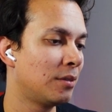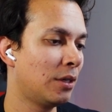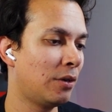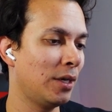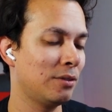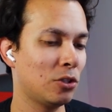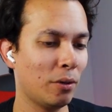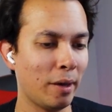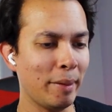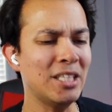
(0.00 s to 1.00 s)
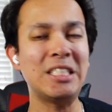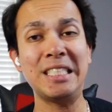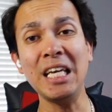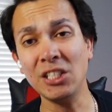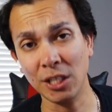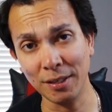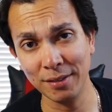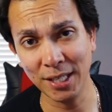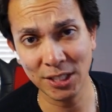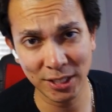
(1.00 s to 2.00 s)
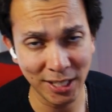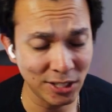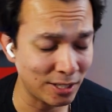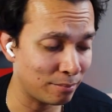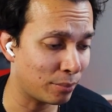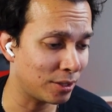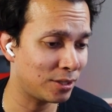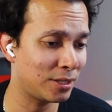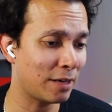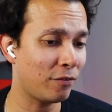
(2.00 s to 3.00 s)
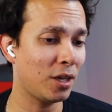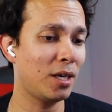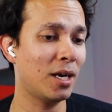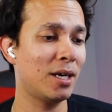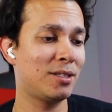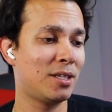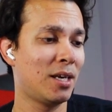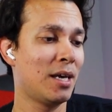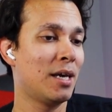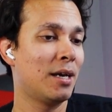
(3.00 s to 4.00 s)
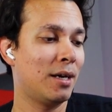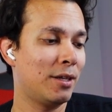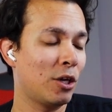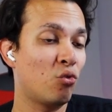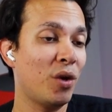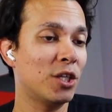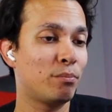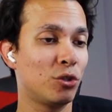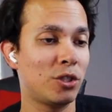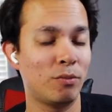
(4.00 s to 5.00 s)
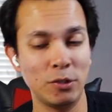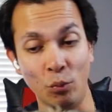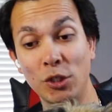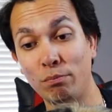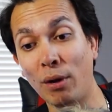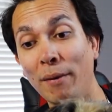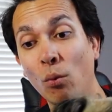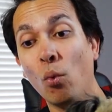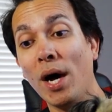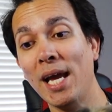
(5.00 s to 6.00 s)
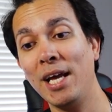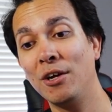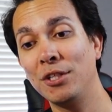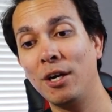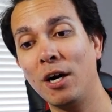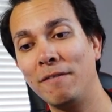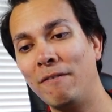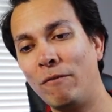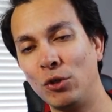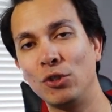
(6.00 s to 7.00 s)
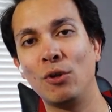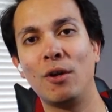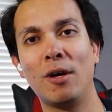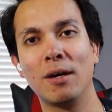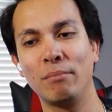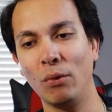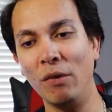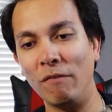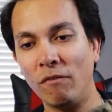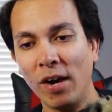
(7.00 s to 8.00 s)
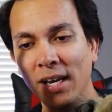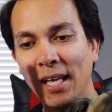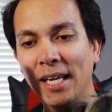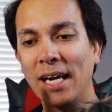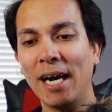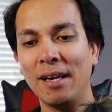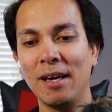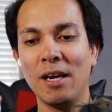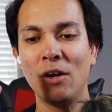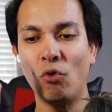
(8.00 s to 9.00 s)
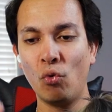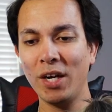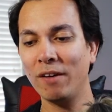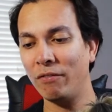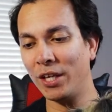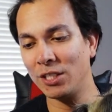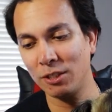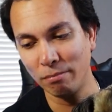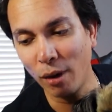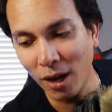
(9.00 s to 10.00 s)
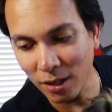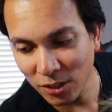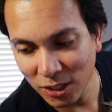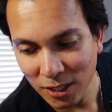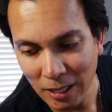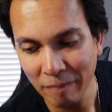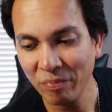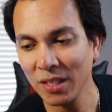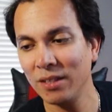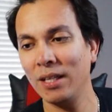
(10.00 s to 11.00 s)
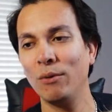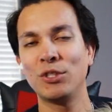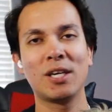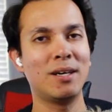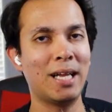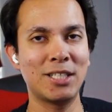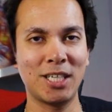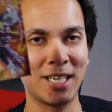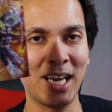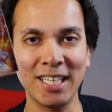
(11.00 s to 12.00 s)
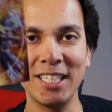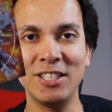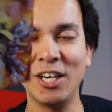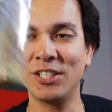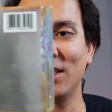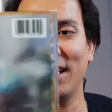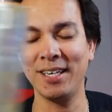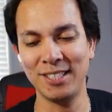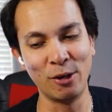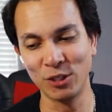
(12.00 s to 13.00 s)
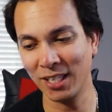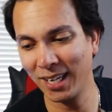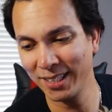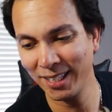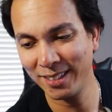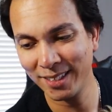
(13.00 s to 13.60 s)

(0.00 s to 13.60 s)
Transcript: All right, so I mean, it's decent. It's decent, but definitely not the greatest pull, which is probably why I held it off for so long. But we finally got rid of this box. It was, like I said, collecting dust, guys. It was collecting